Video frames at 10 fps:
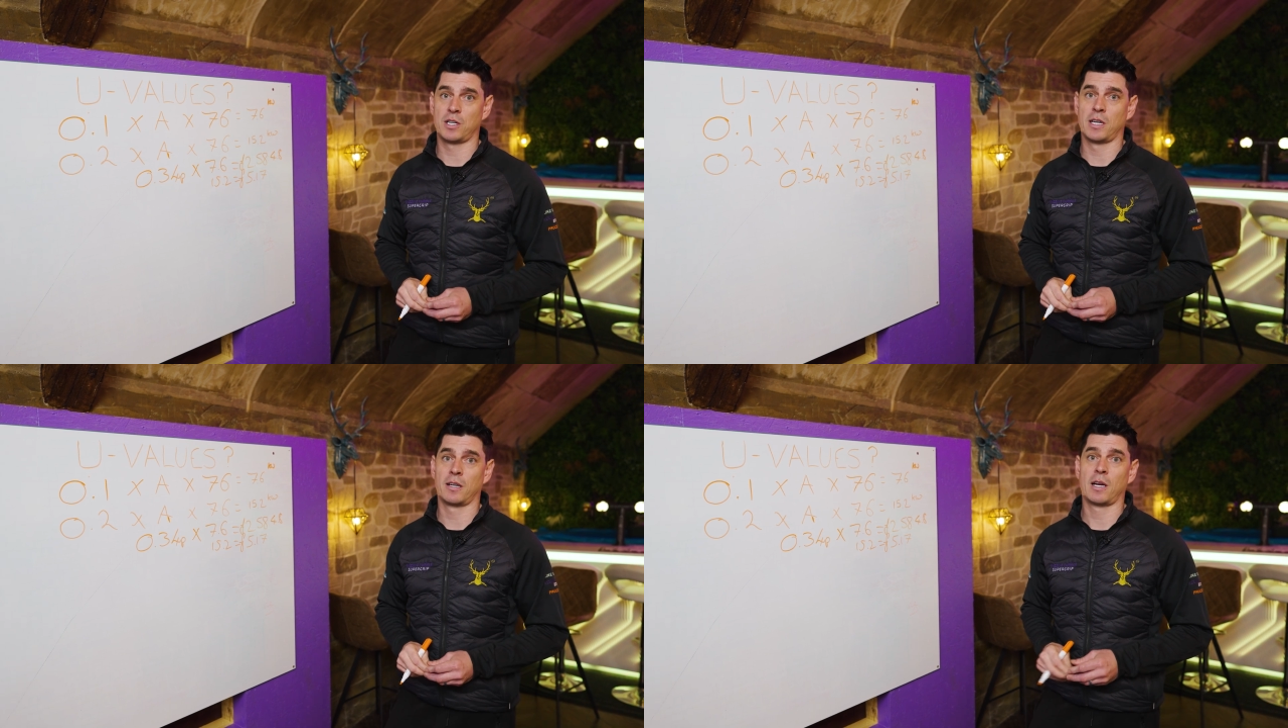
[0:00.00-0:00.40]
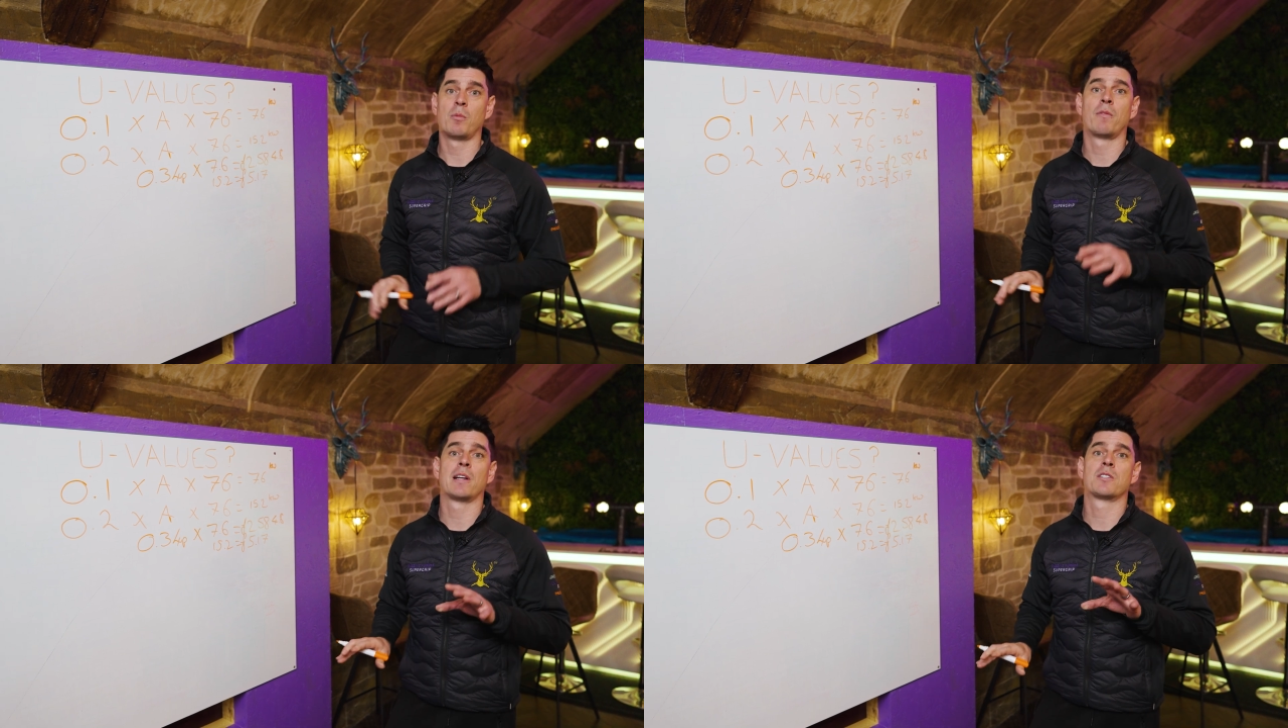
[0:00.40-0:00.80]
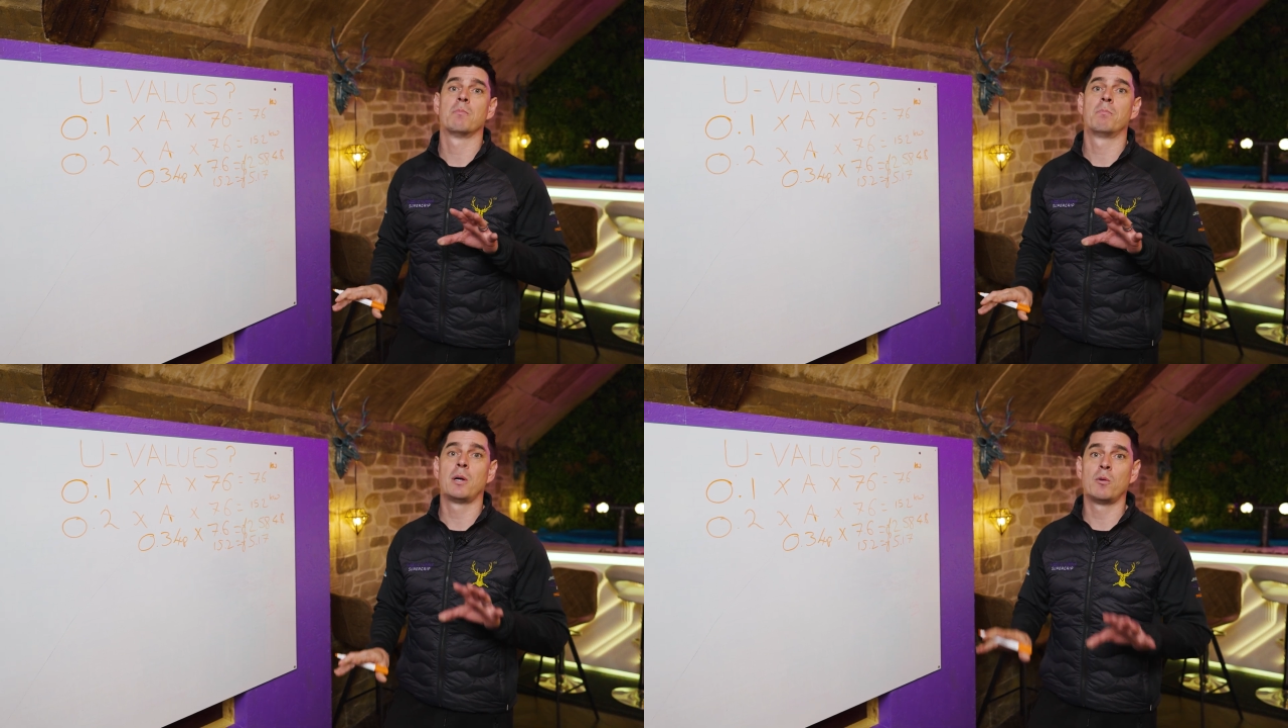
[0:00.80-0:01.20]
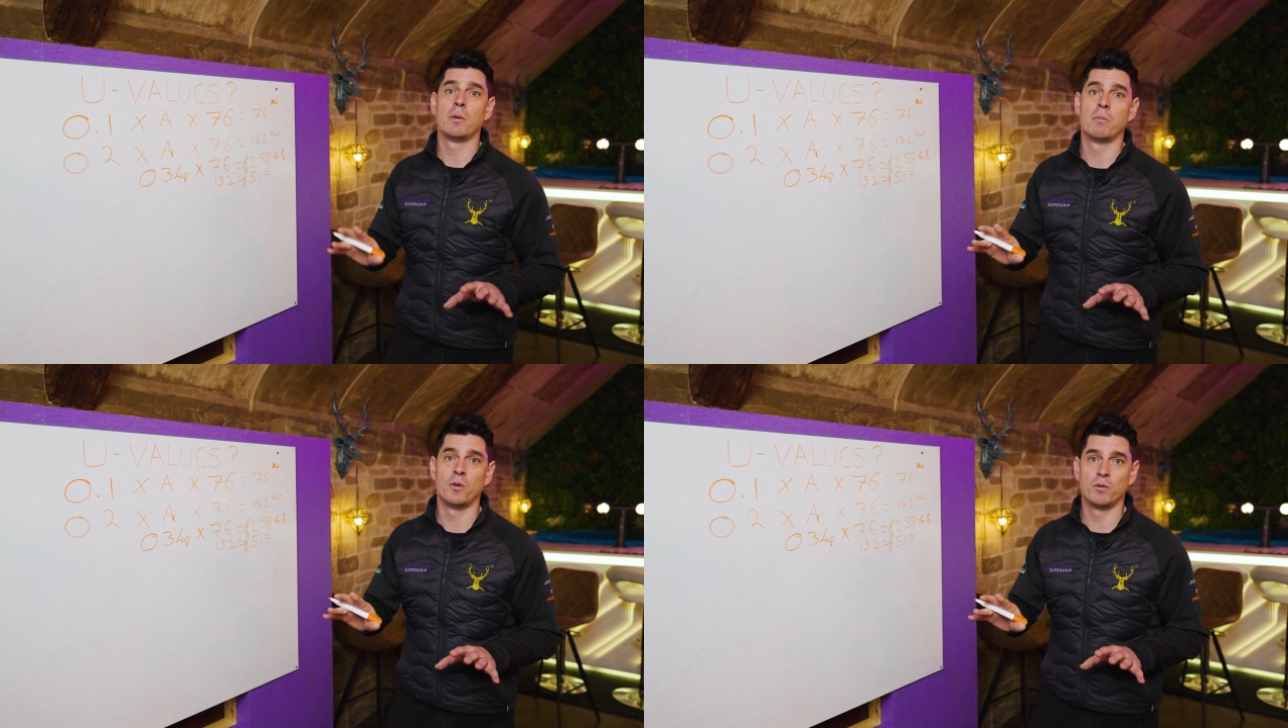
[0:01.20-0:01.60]
year and we've had some
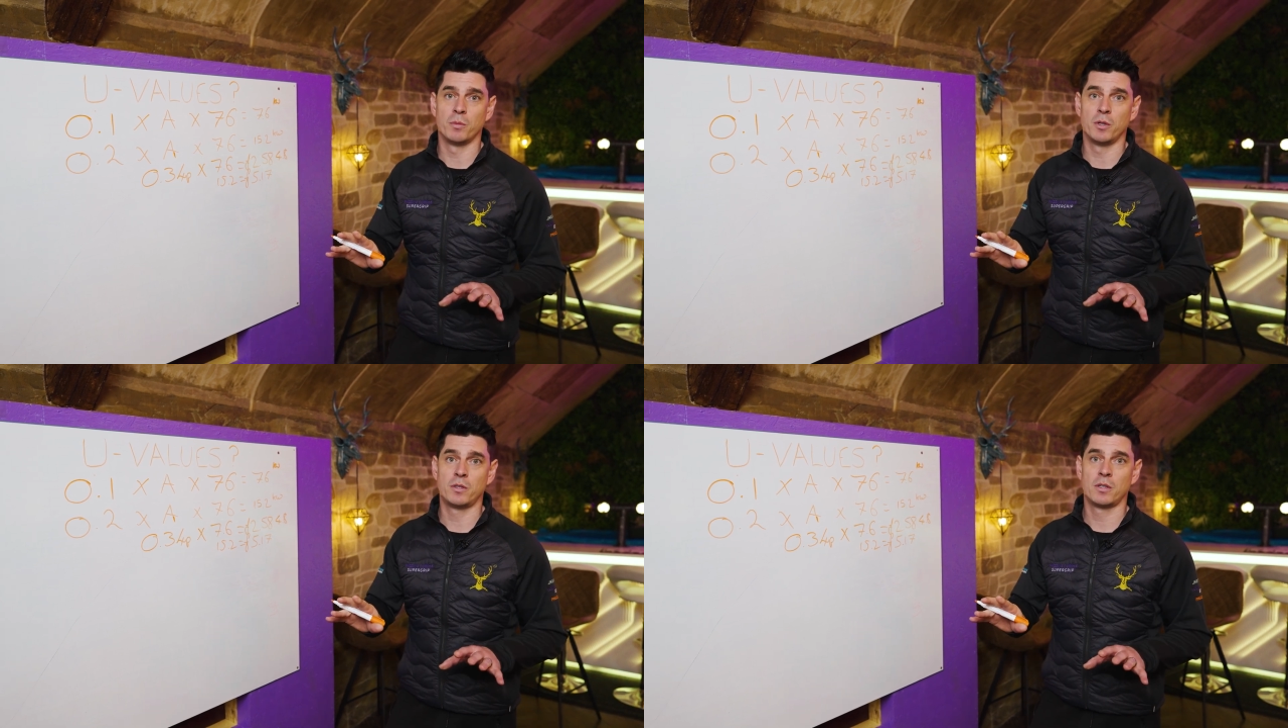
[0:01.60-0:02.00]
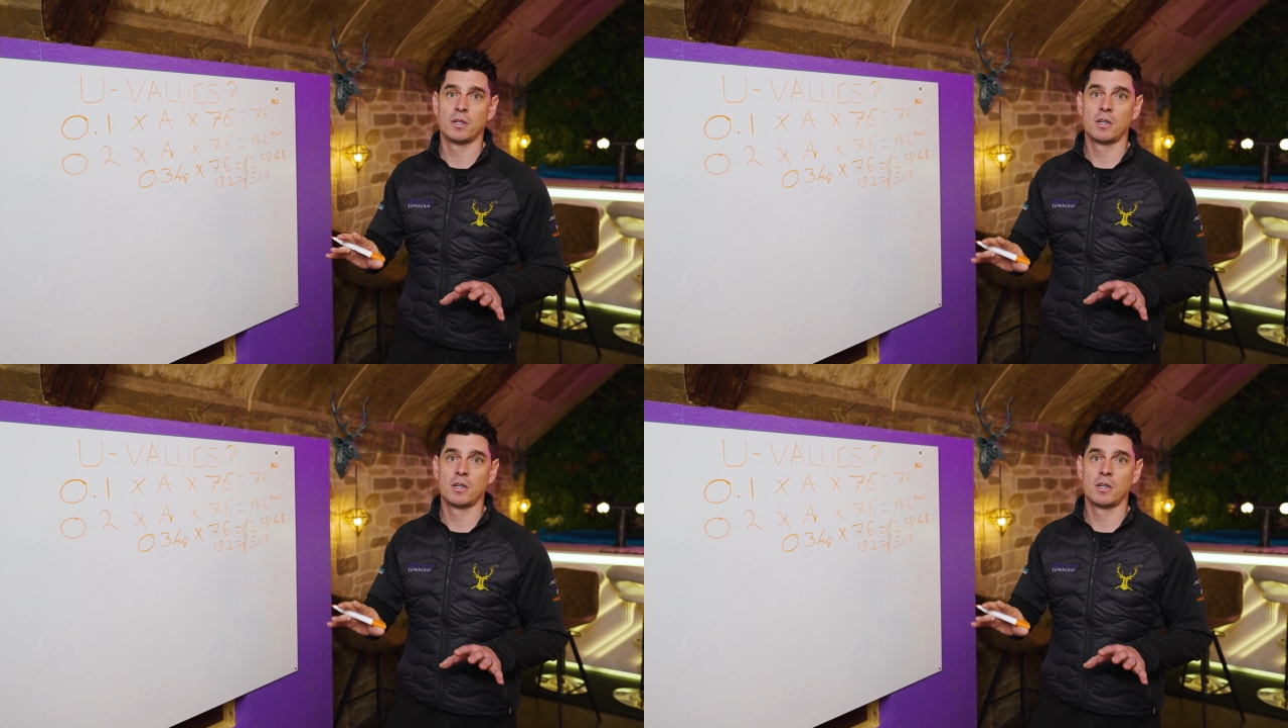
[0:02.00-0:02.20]
building movement,